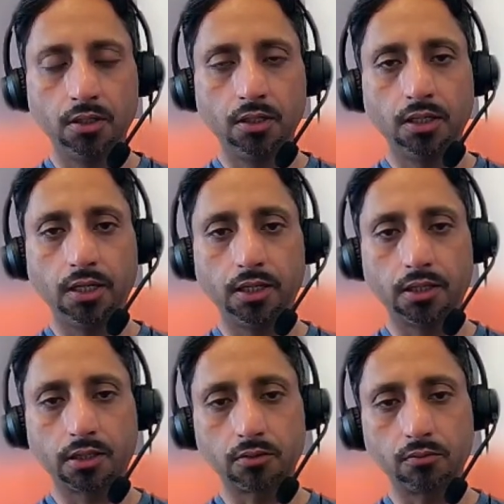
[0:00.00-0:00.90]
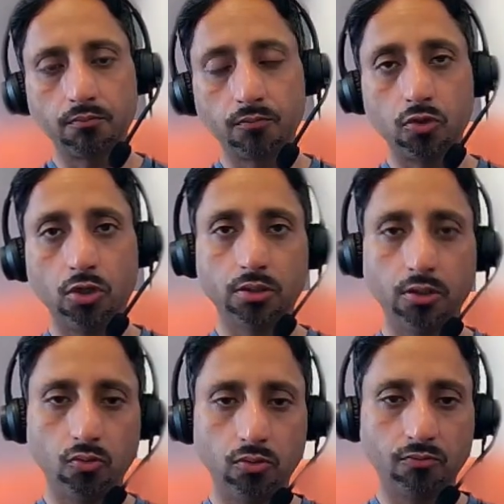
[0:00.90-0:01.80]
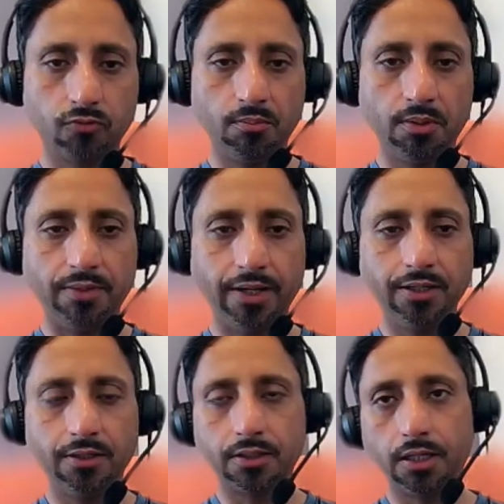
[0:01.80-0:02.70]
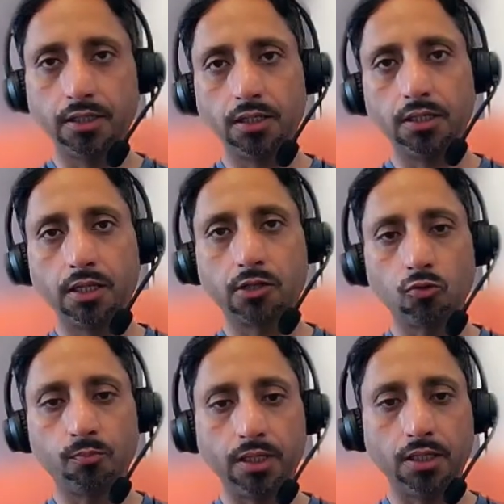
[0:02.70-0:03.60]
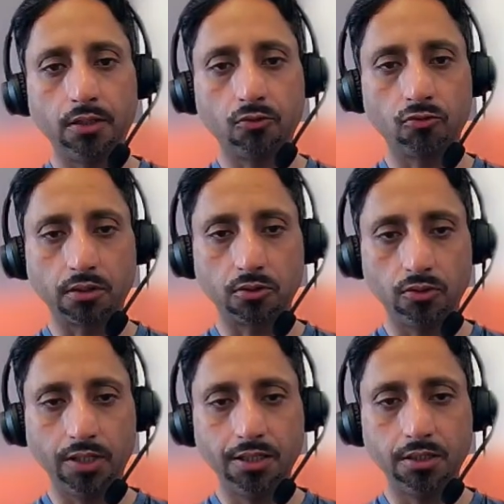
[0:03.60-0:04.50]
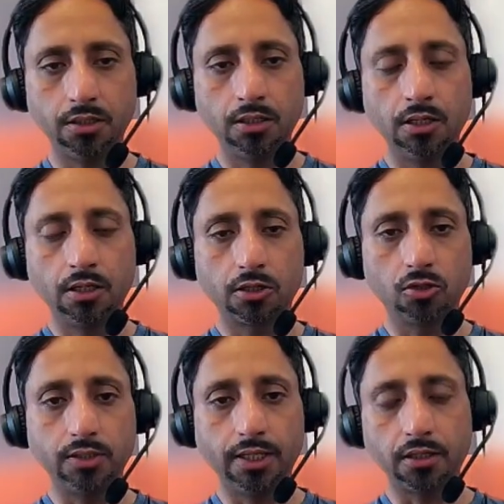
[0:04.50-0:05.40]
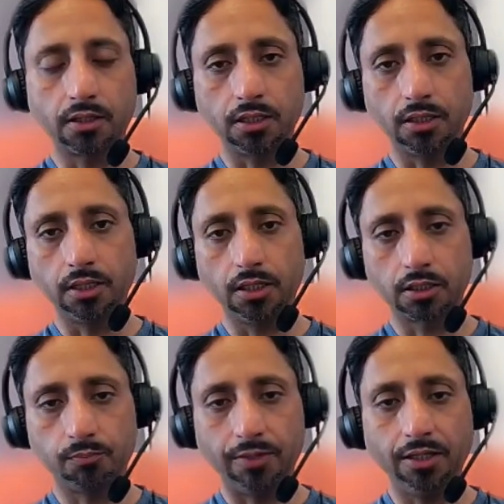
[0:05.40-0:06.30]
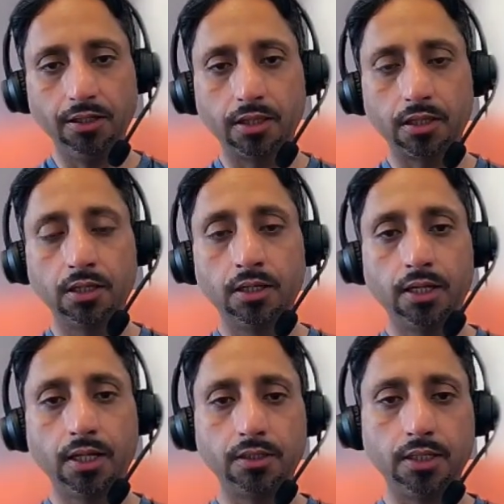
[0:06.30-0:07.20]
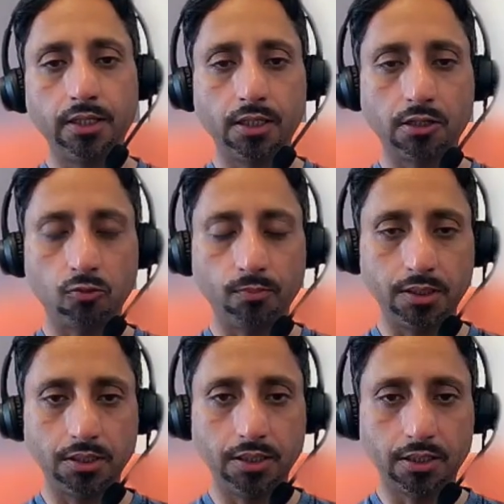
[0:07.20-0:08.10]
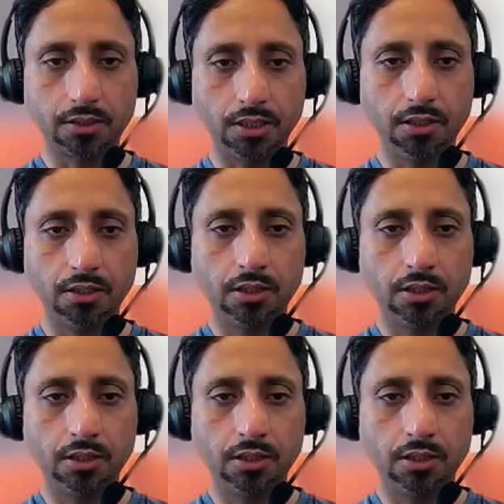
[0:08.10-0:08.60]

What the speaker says: has got loan from a bank and it has to pay interest on it, so that's an expense and that has to be deducted.